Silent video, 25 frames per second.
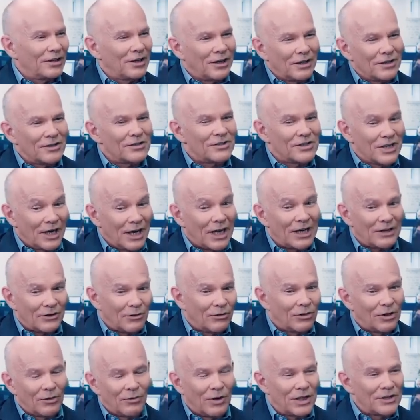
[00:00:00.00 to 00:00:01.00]
You know, select
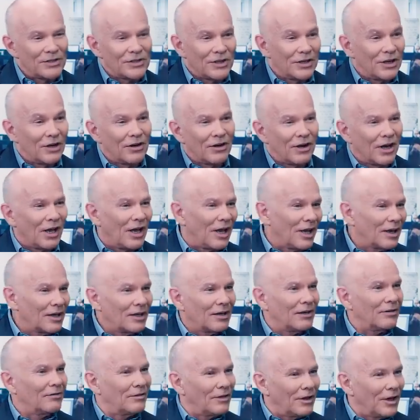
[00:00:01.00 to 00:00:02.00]
all the ones you don't like
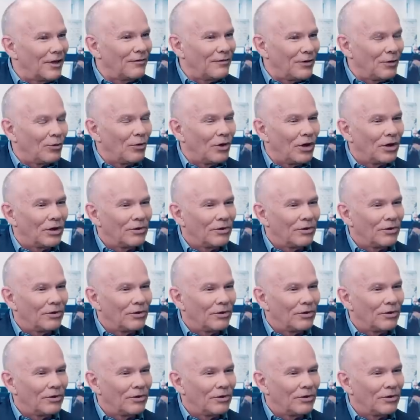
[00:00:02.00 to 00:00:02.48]
if you